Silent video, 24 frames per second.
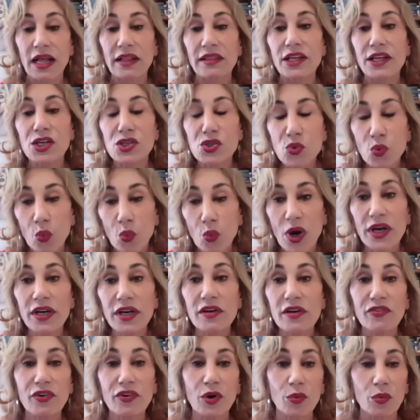There's one
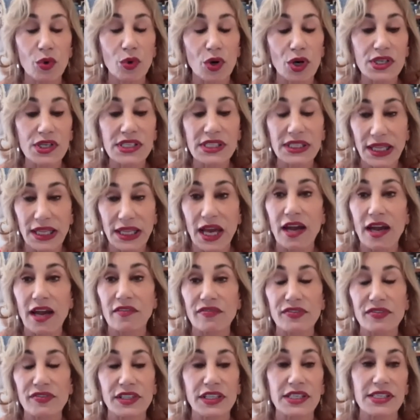of her works
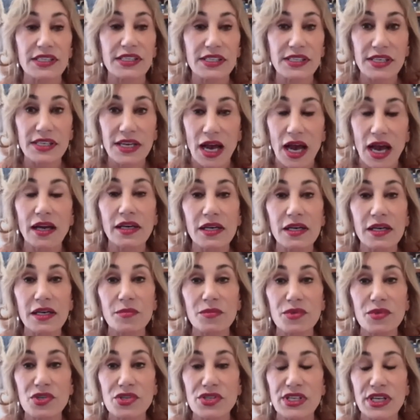left that's not in a
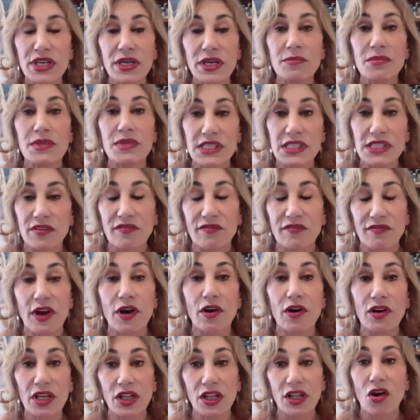museum, that's a
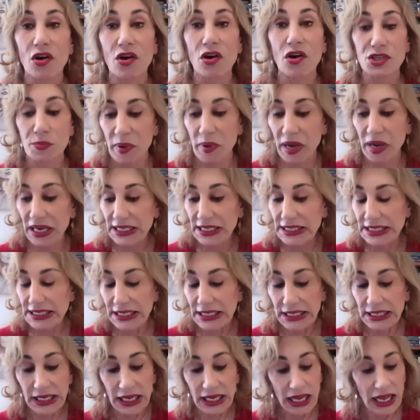very large
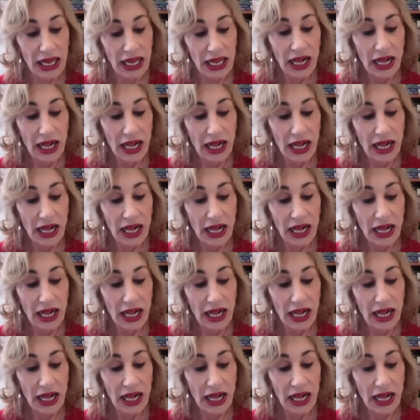painting